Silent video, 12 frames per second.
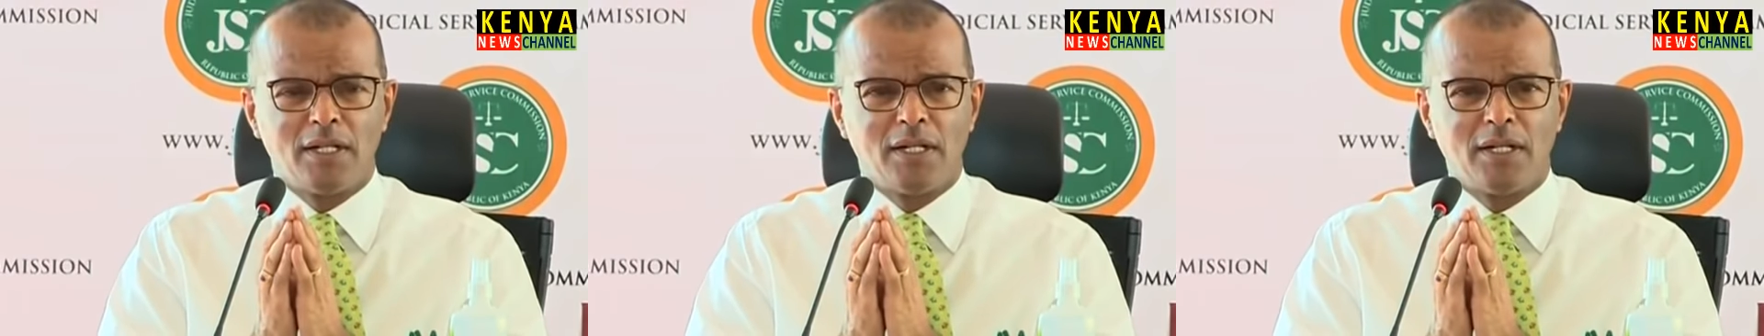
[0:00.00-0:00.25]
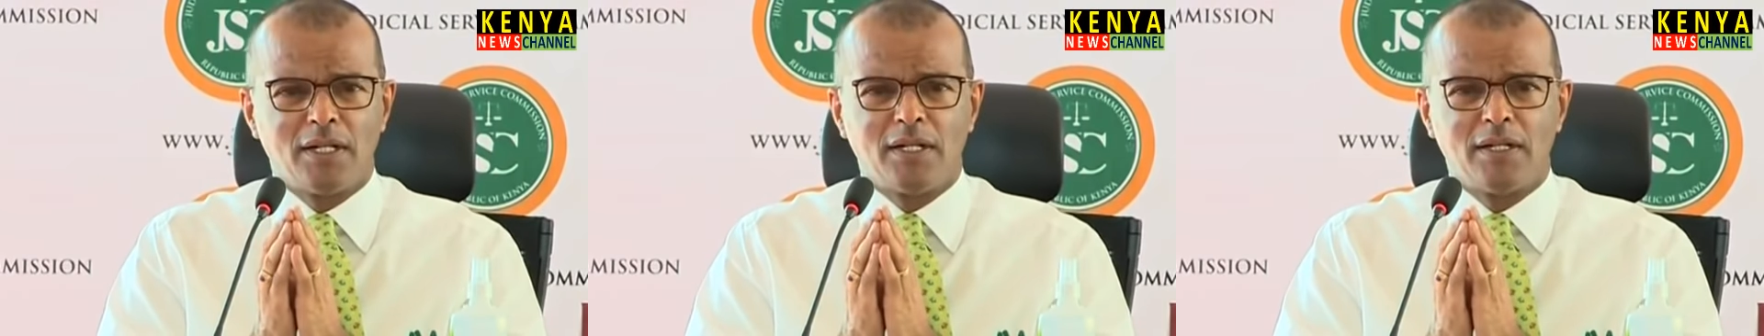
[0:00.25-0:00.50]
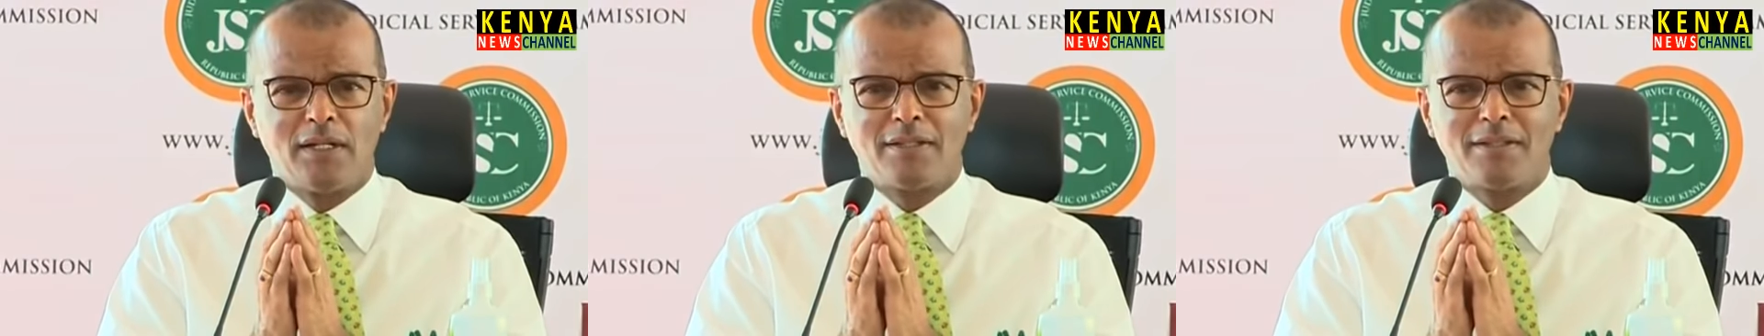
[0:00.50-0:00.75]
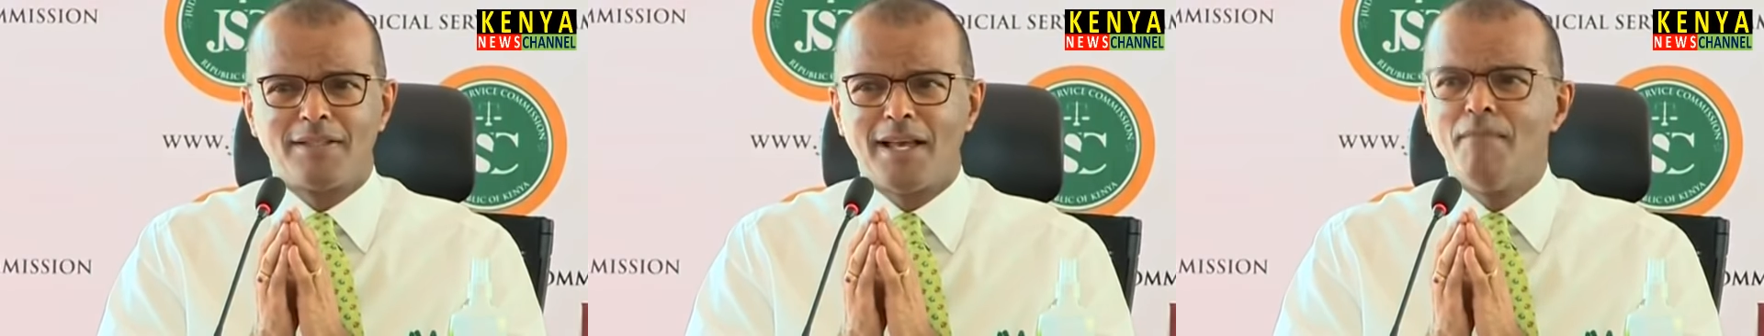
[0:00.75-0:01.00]

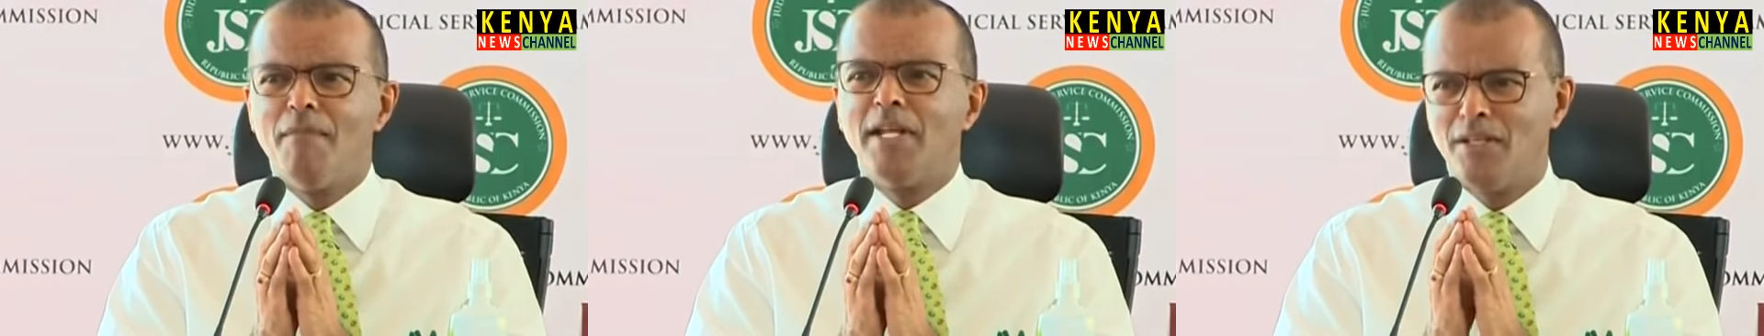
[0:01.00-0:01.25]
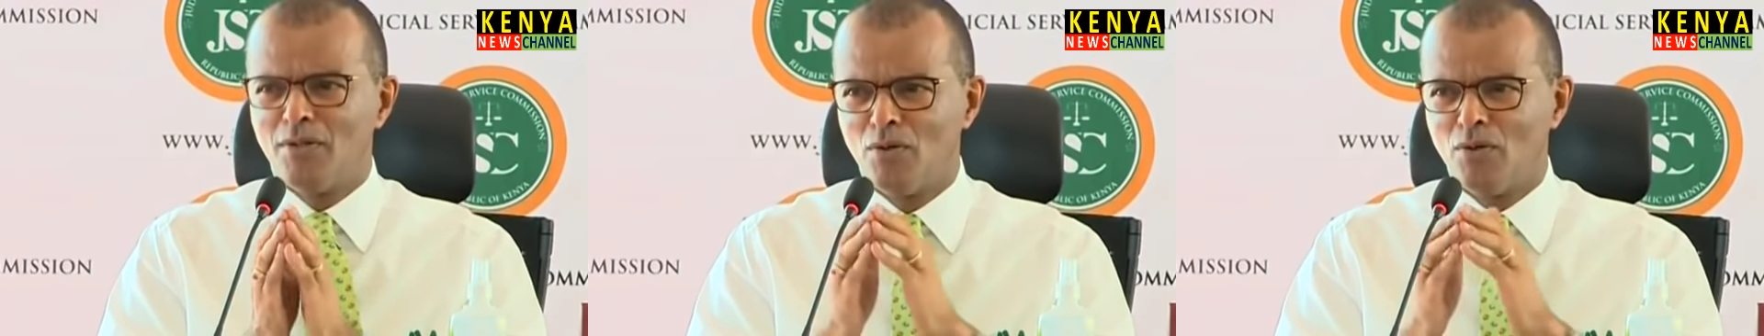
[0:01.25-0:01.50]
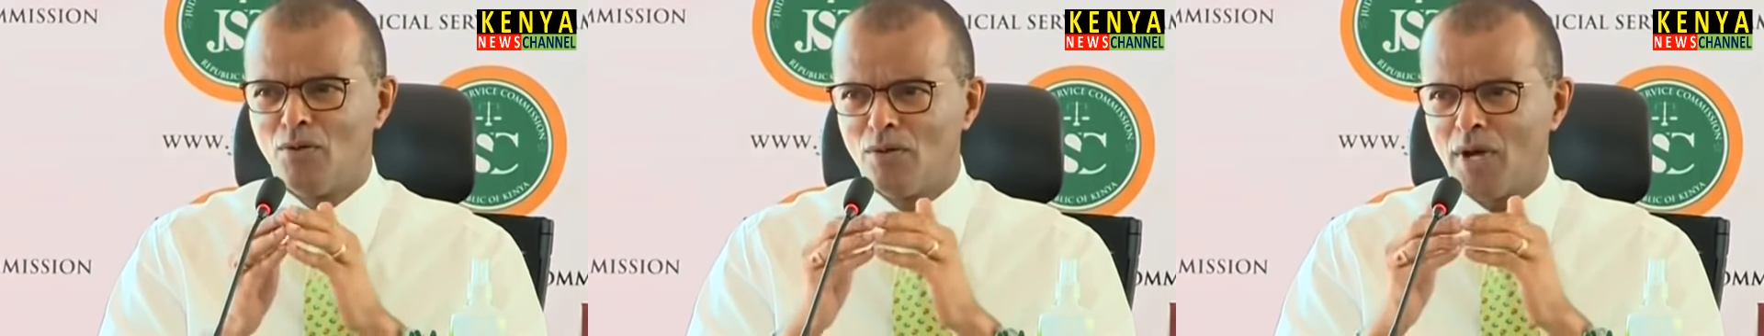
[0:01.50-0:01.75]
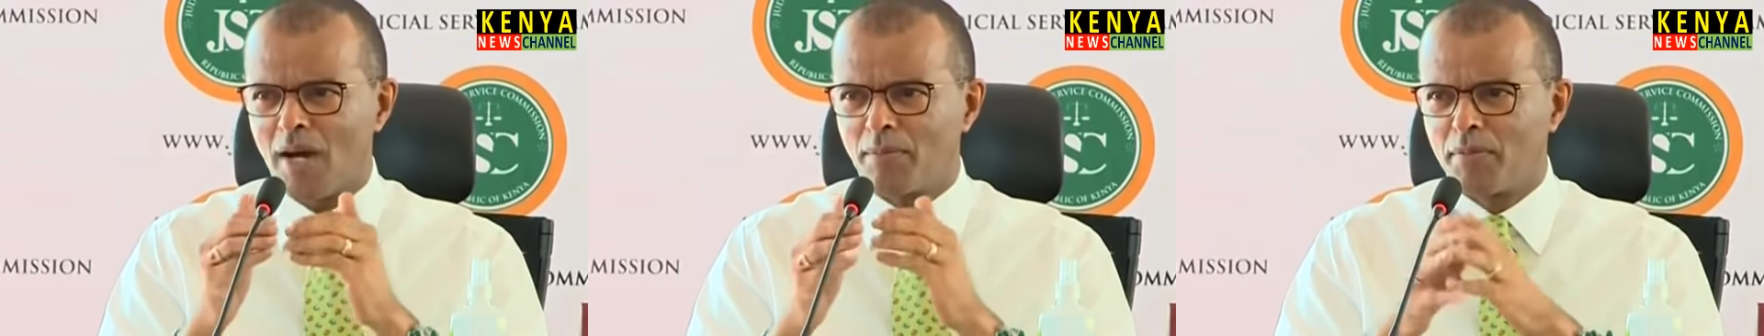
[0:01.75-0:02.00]
there are many who
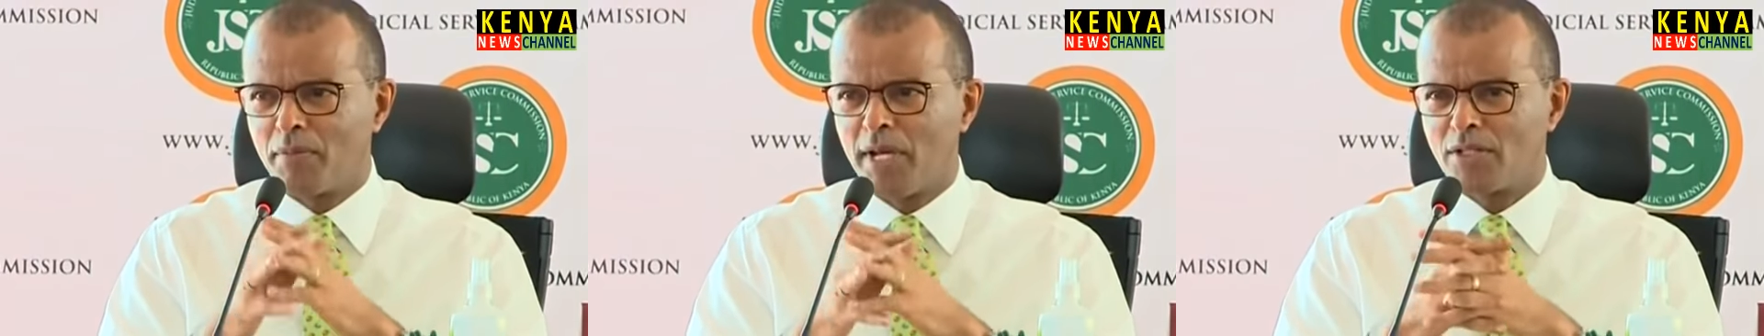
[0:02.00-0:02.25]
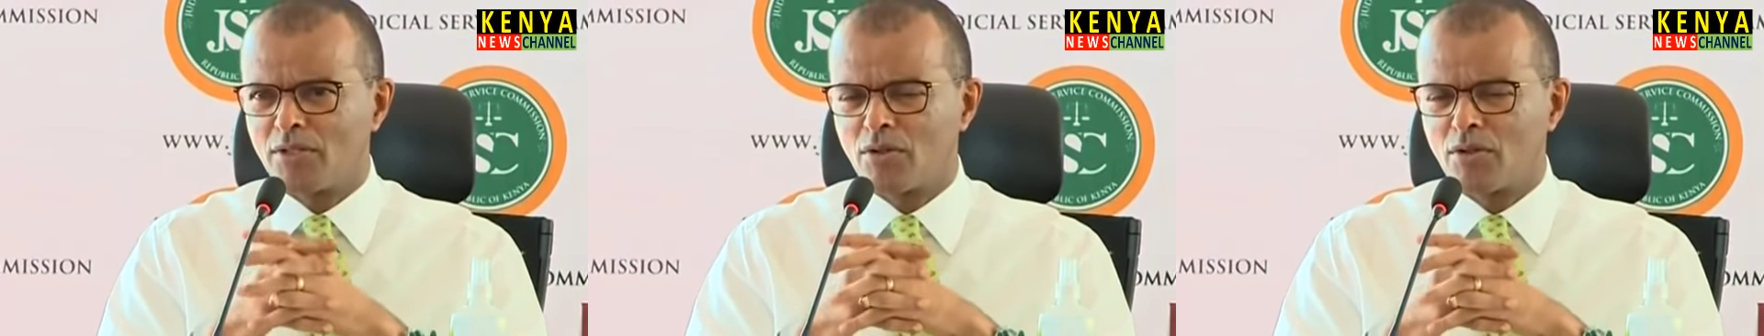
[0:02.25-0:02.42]
are prepared